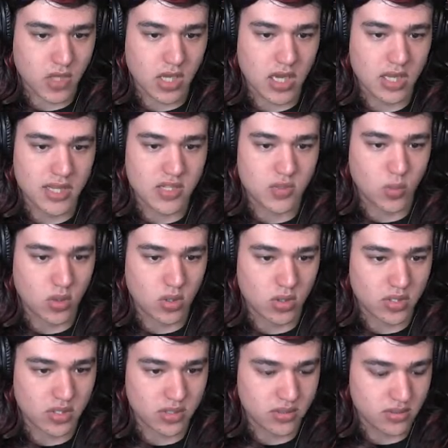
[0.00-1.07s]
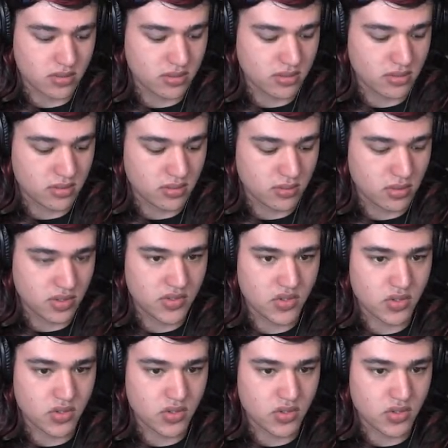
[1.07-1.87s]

Oh, that's walk. What's